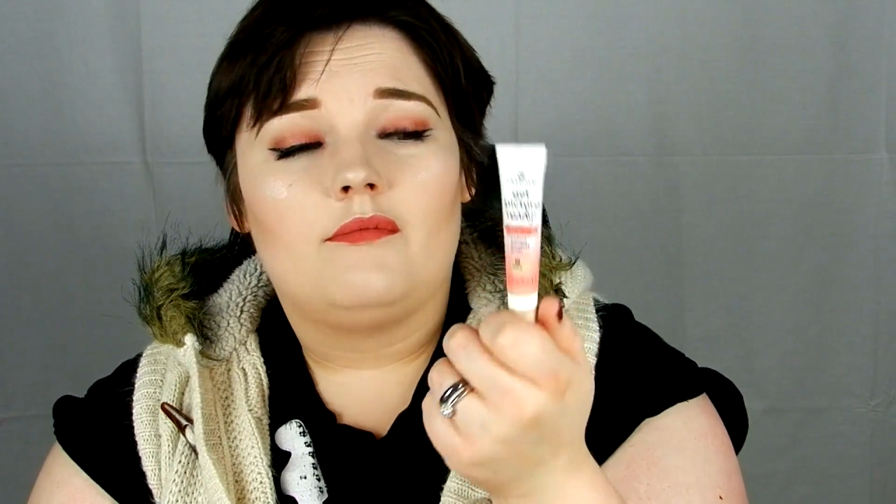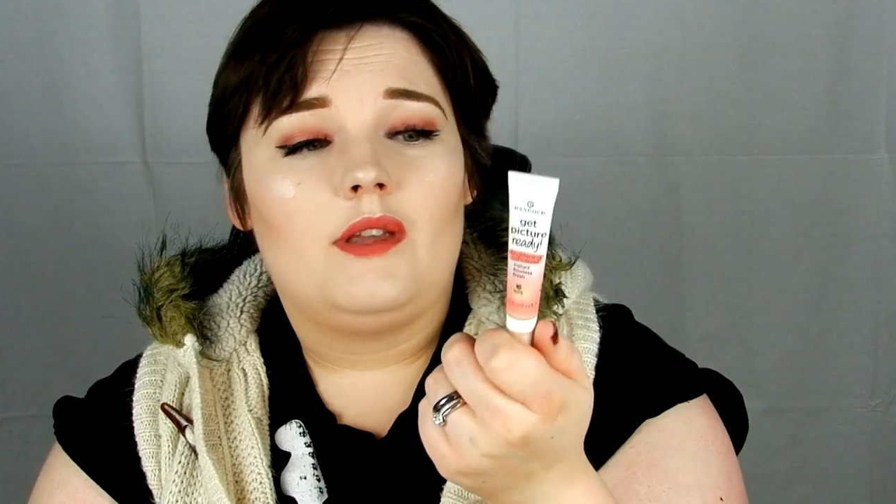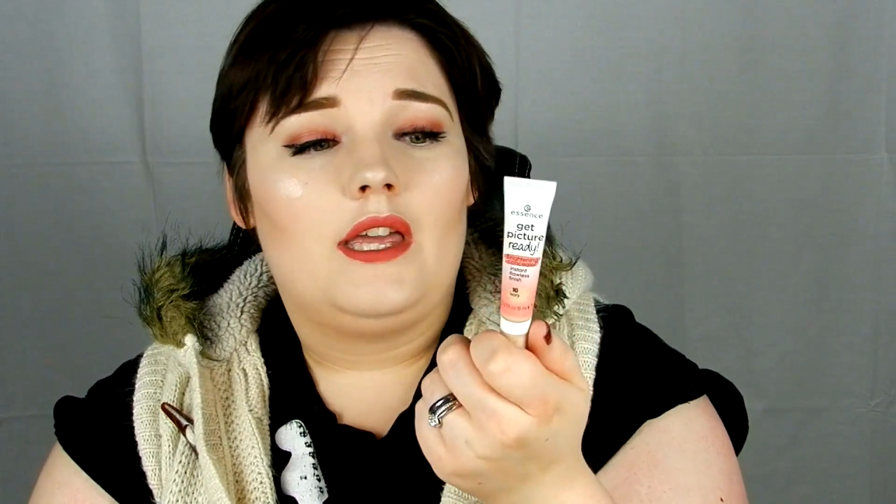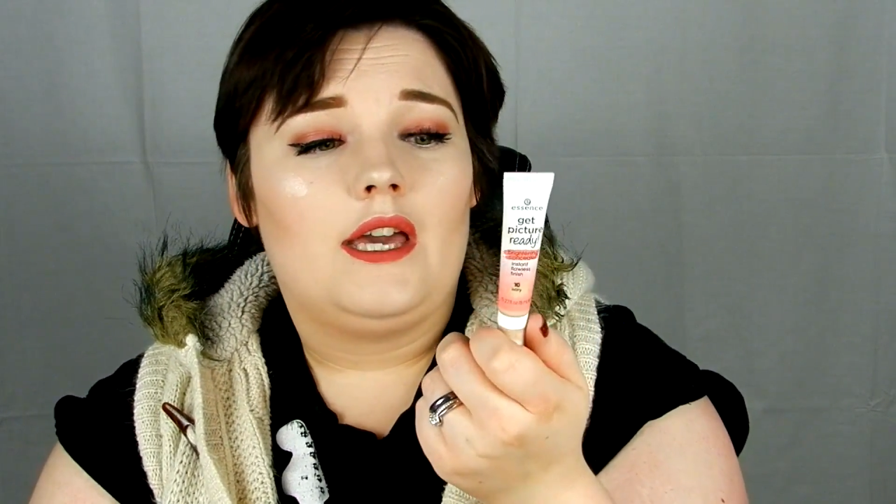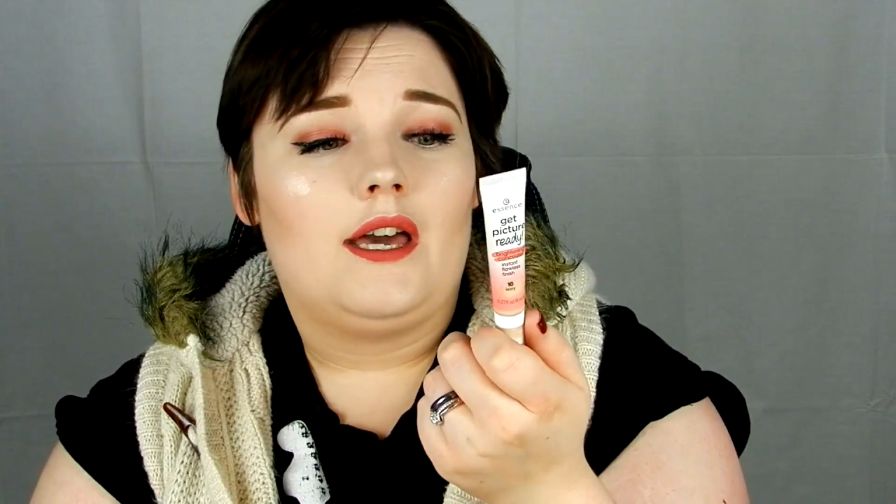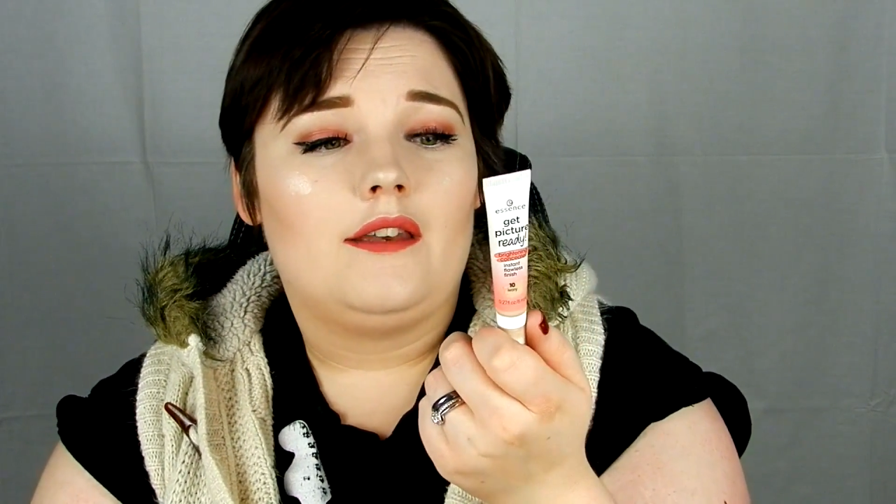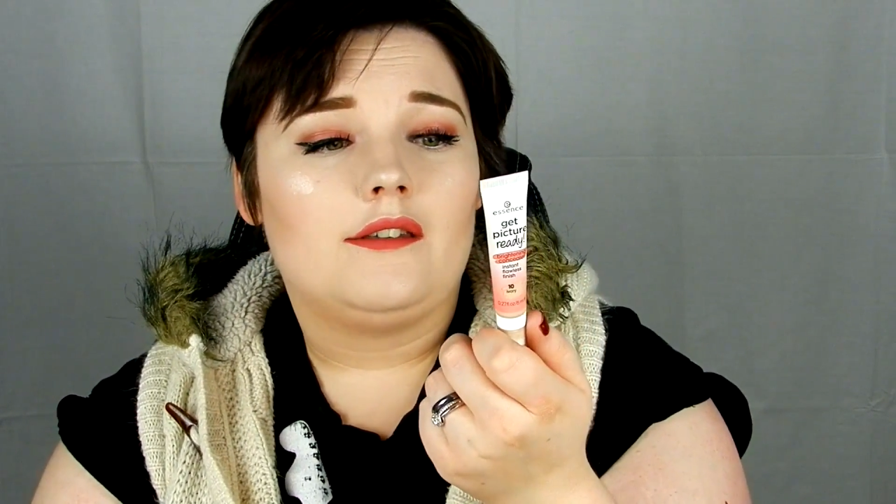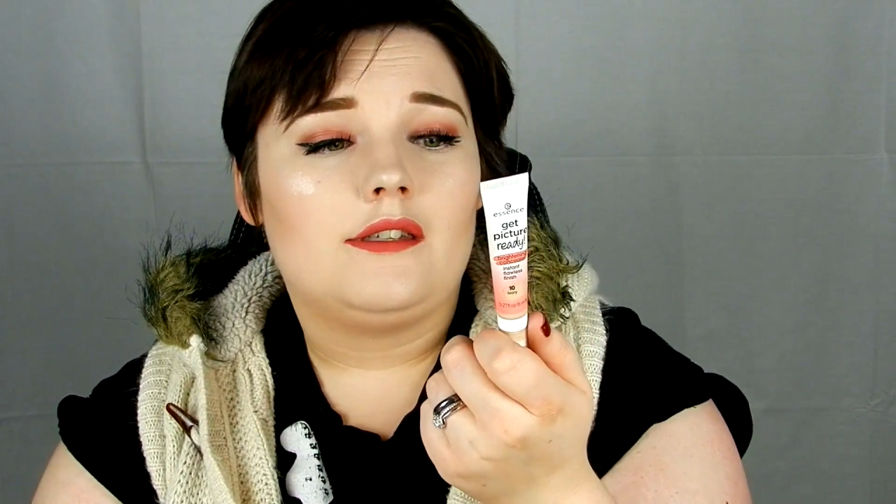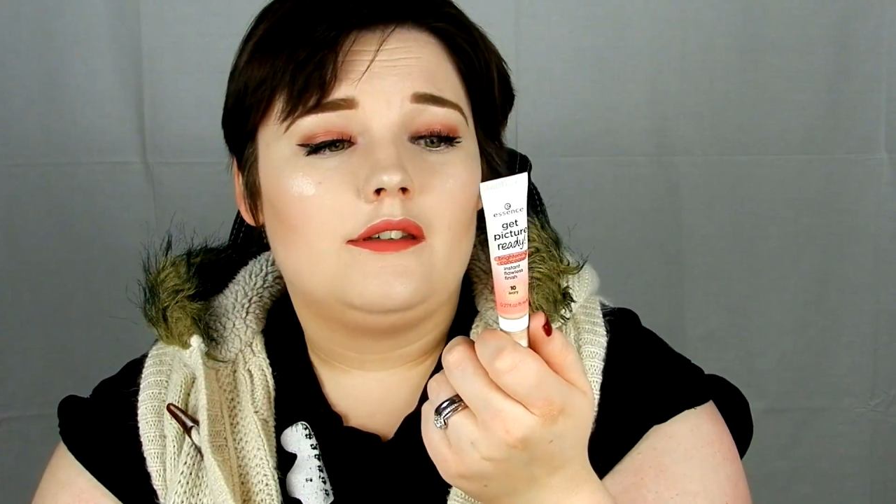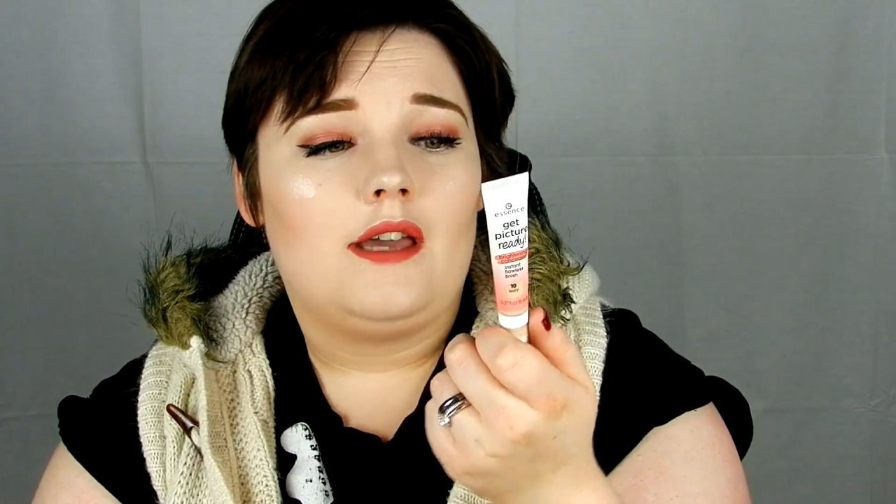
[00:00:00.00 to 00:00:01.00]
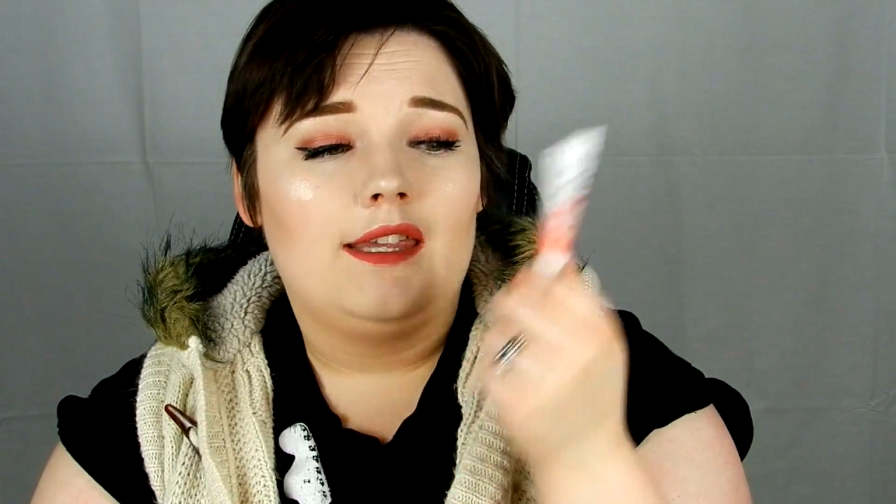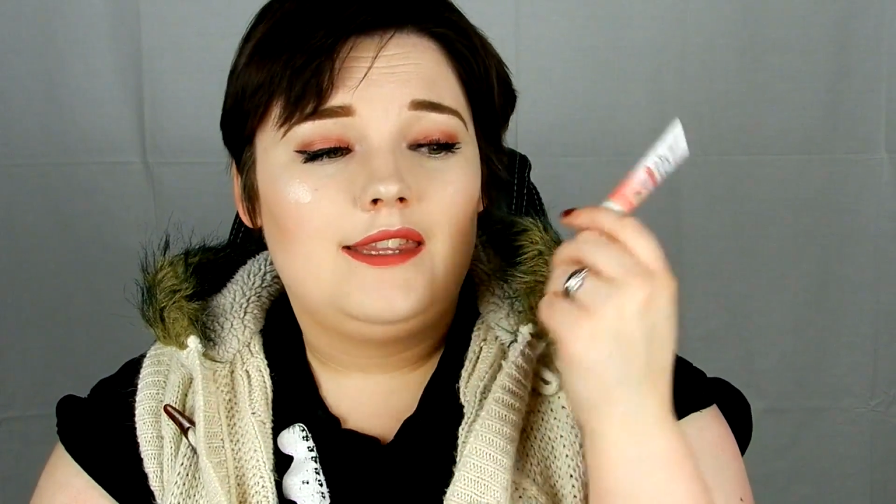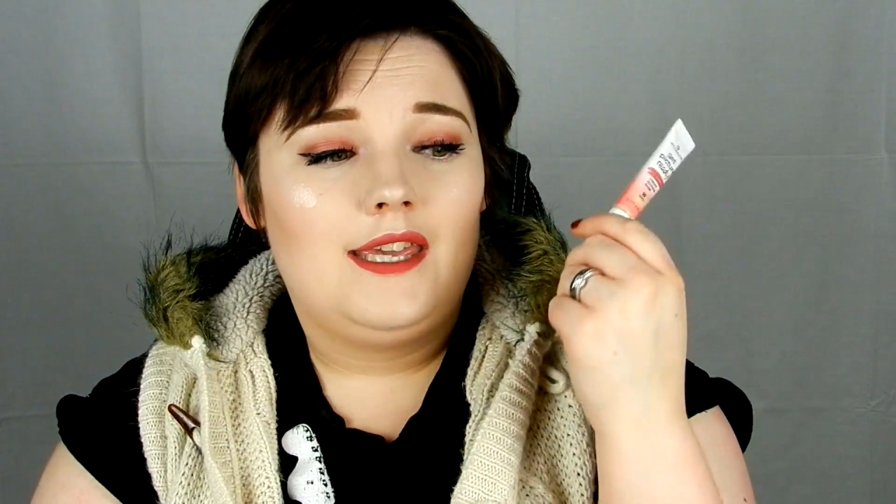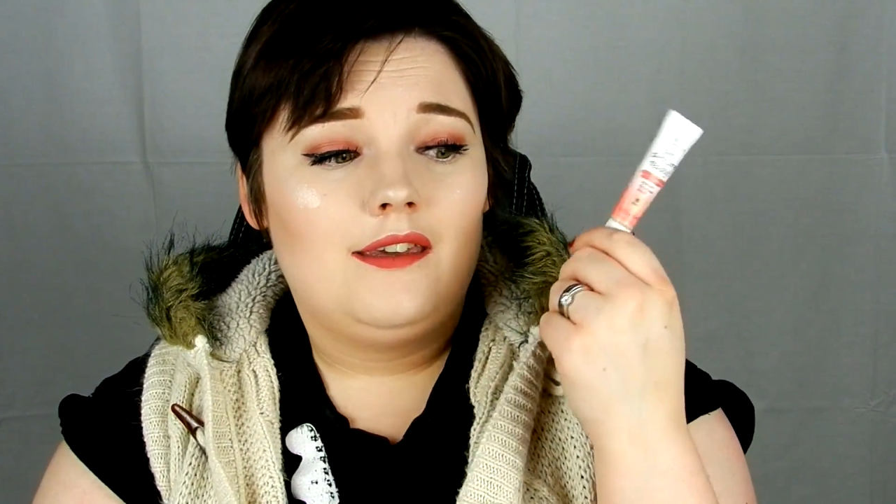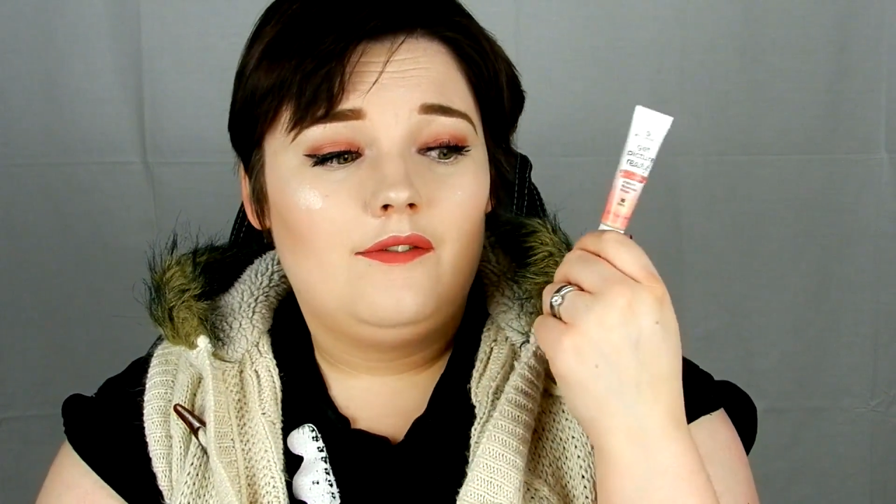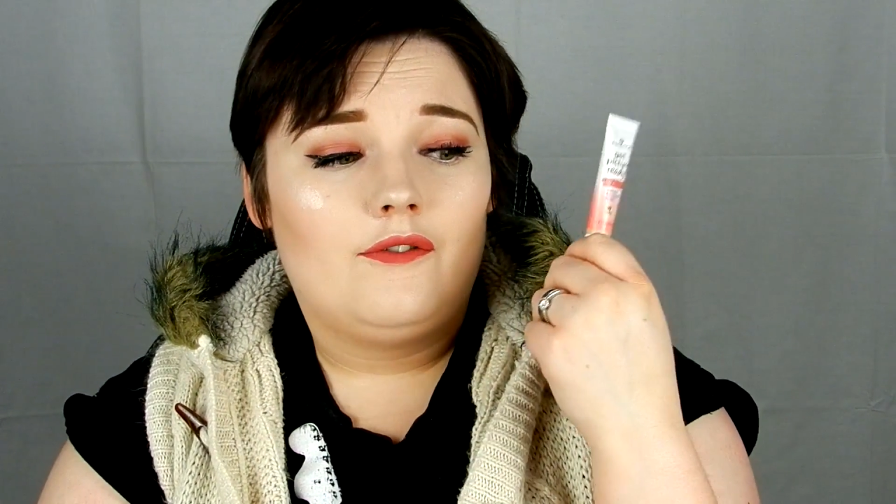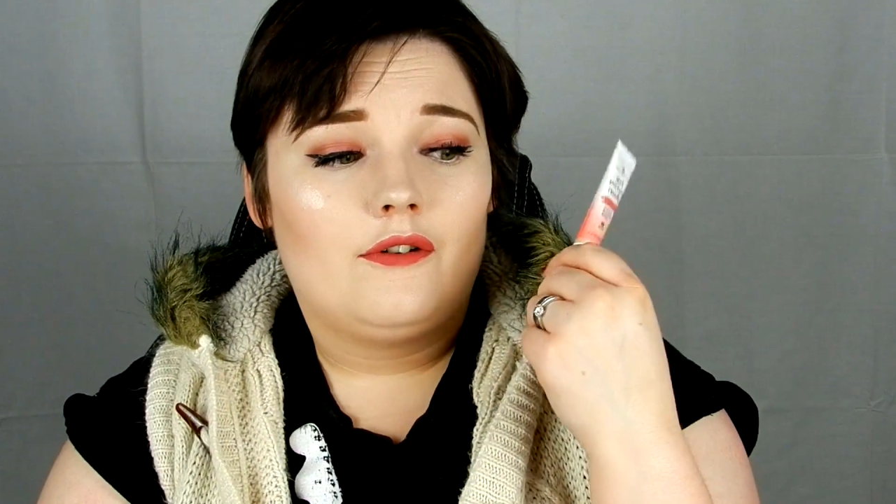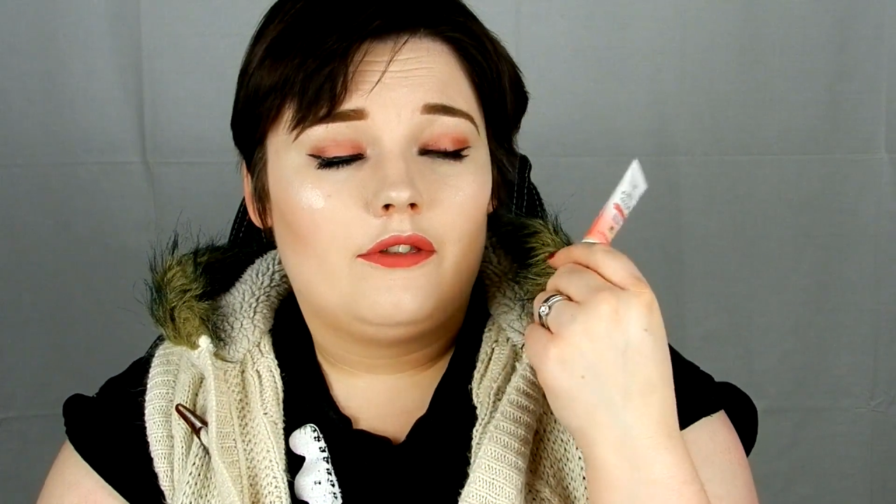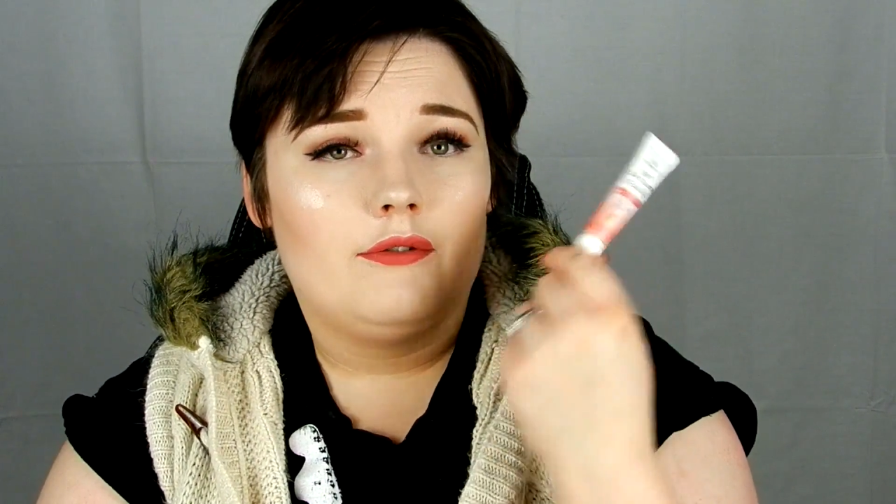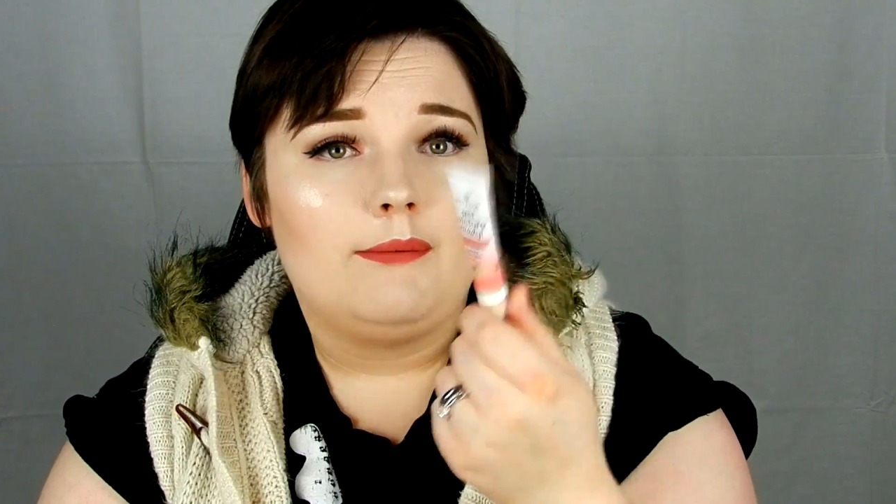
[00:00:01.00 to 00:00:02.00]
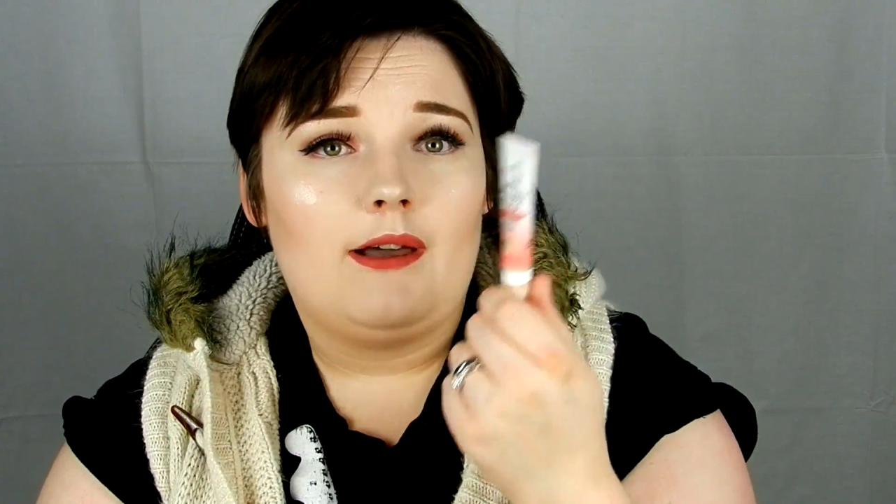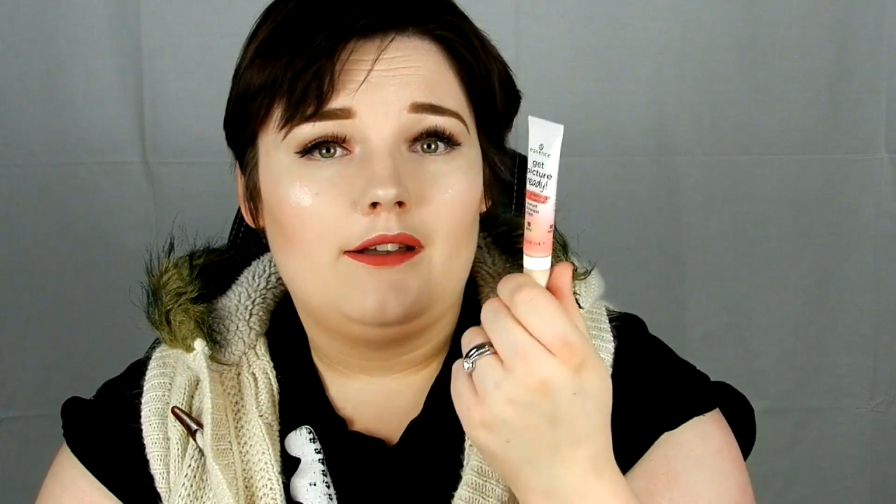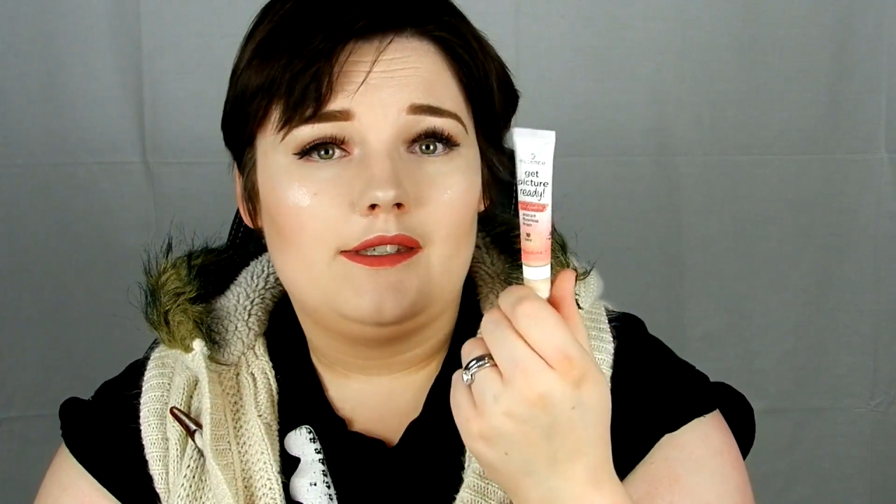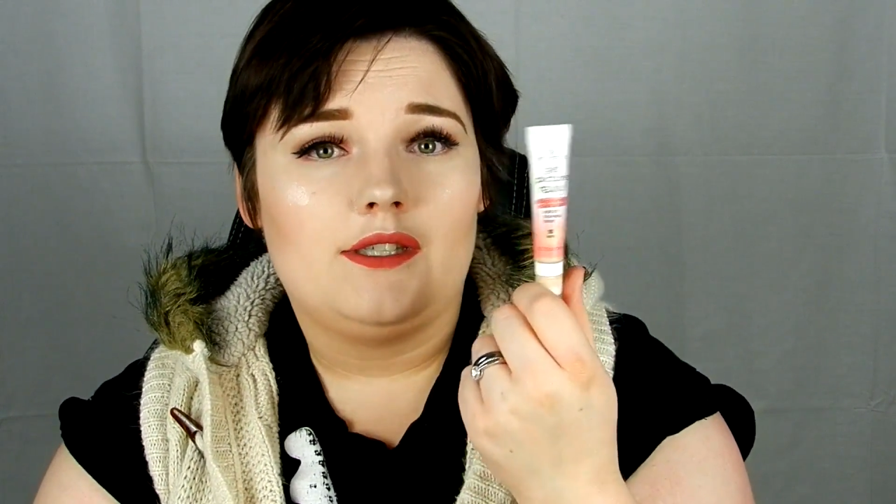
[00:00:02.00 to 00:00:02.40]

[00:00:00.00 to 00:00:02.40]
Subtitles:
And I think for $3